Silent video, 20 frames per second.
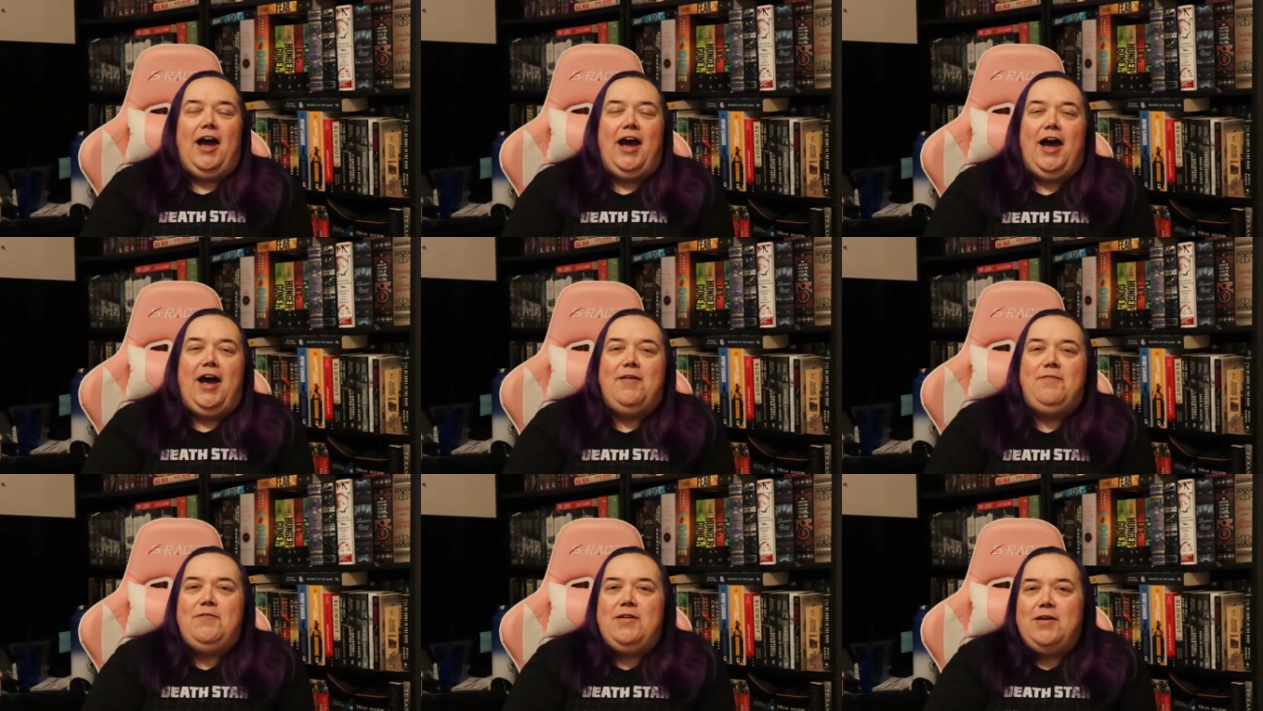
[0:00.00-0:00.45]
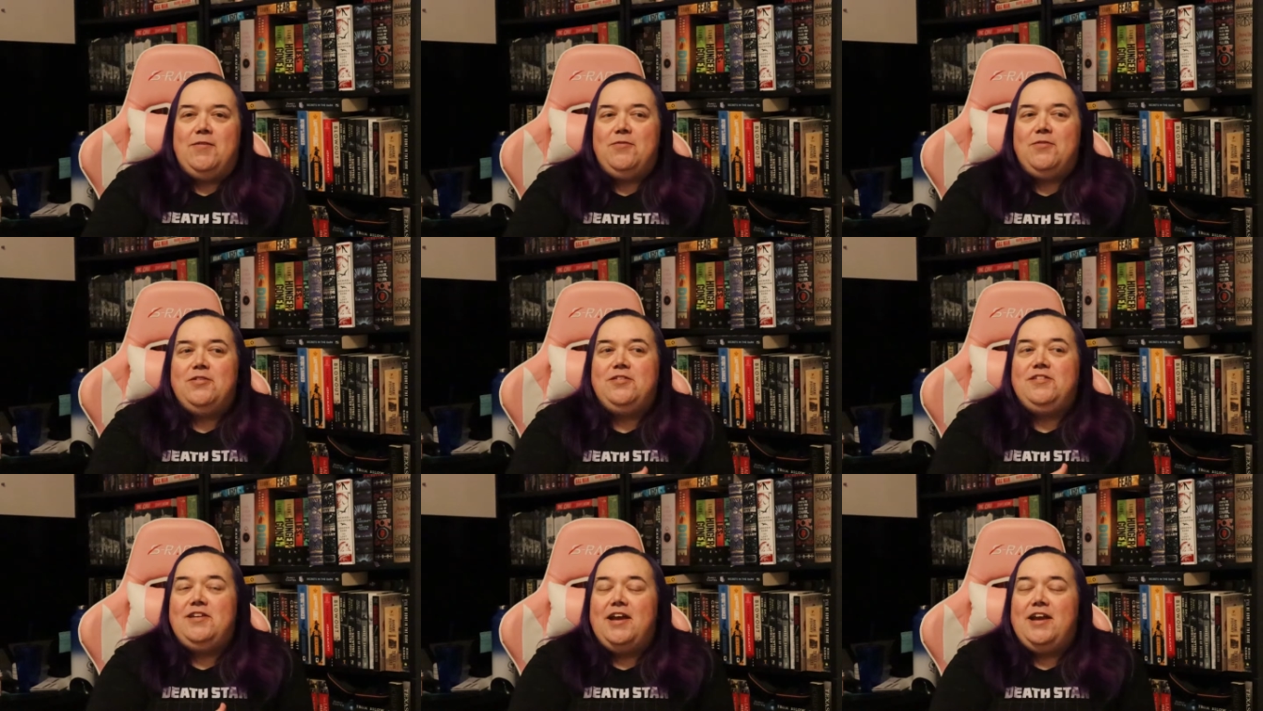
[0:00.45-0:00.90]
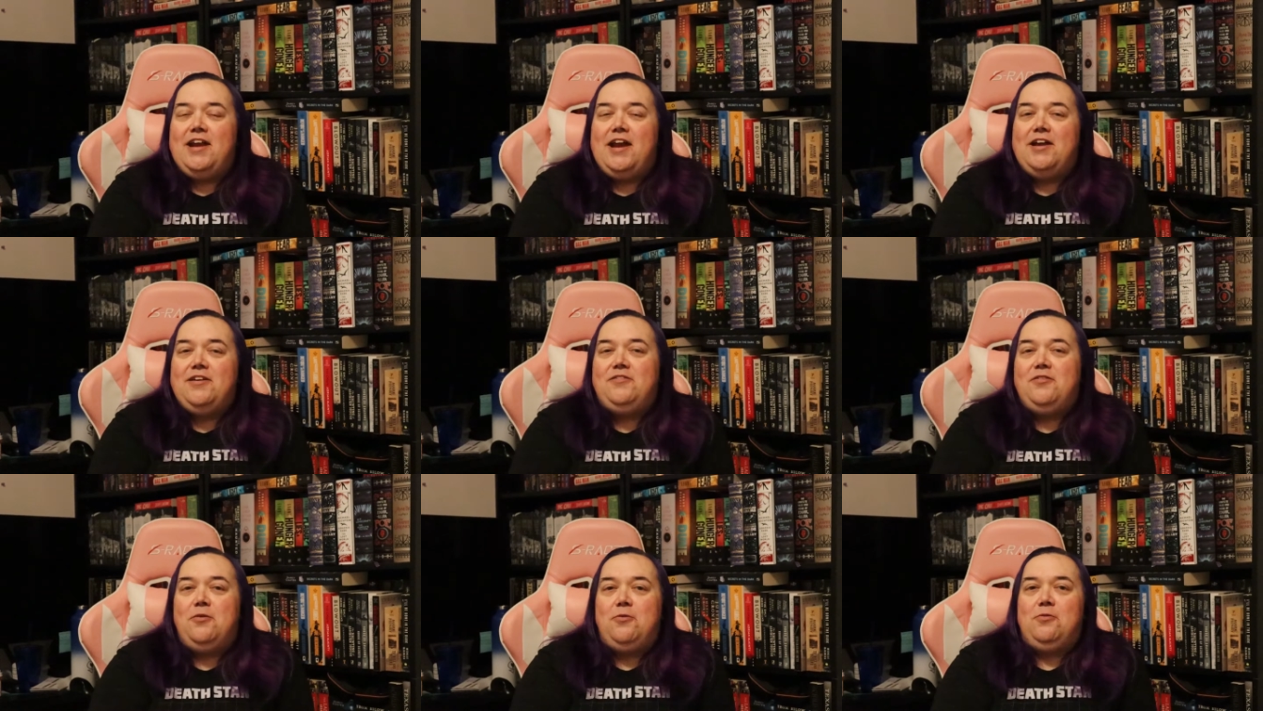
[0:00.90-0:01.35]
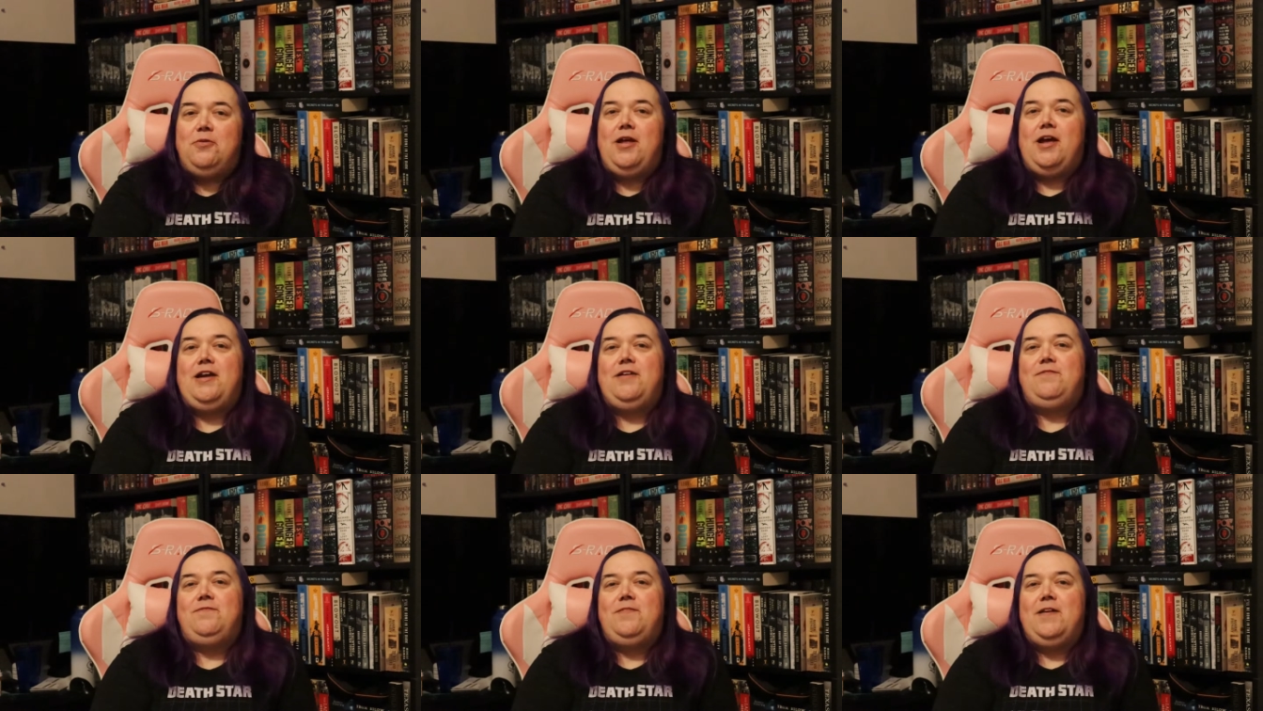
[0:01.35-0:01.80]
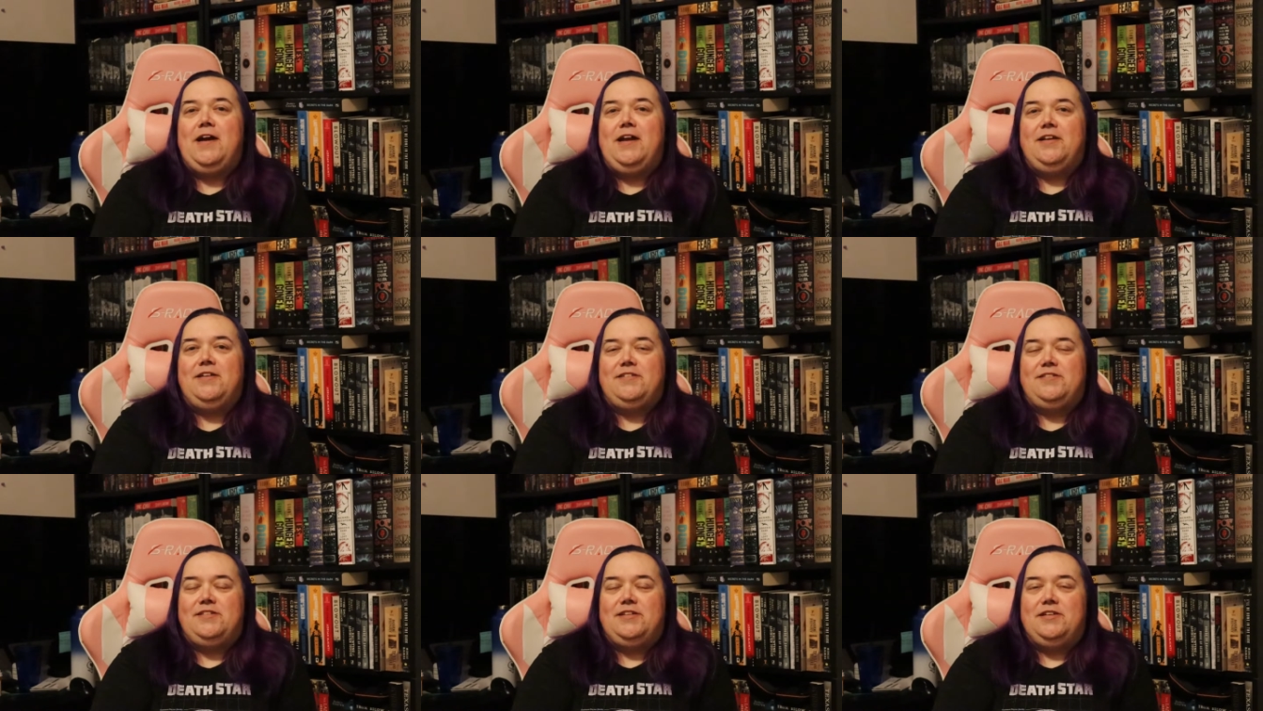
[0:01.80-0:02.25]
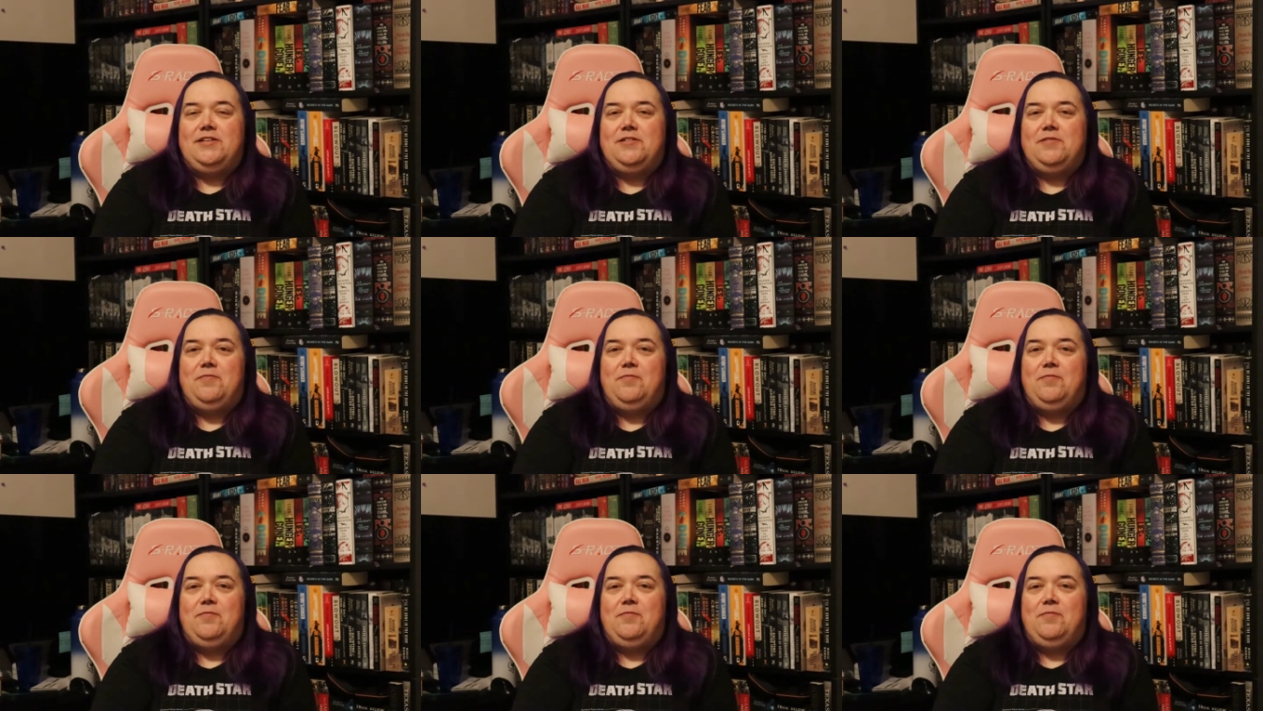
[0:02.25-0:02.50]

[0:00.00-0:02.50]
I've never said I don't like fantasy.